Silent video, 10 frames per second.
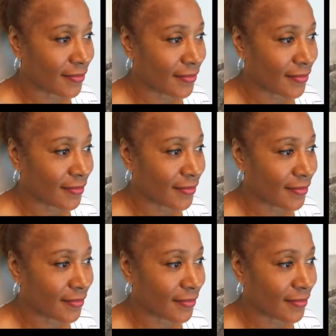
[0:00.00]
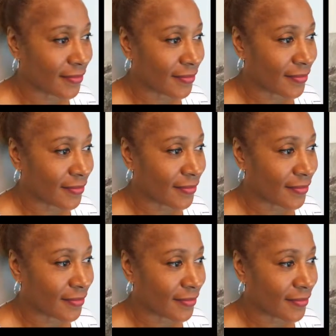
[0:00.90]

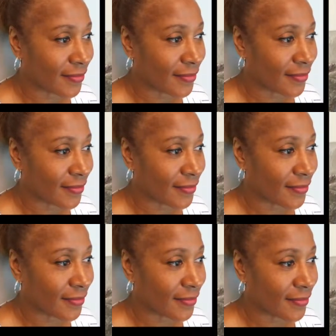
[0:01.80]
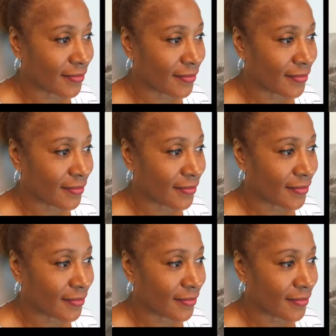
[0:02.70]

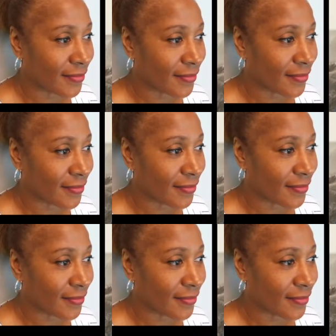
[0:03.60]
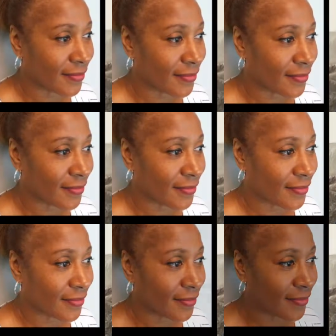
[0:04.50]

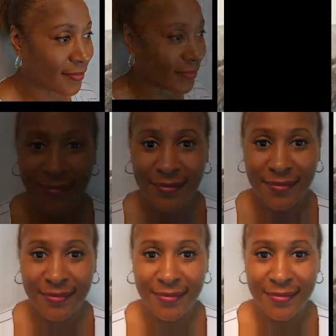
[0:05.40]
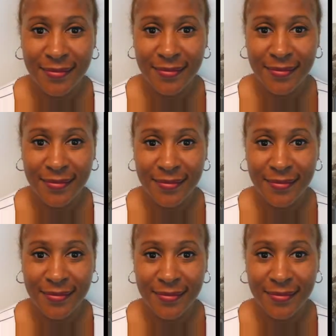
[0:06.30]

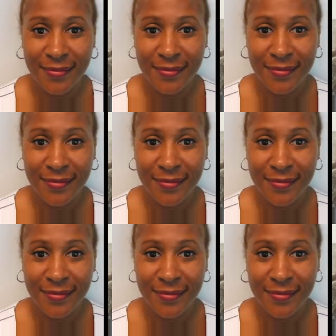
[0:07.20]
(silent)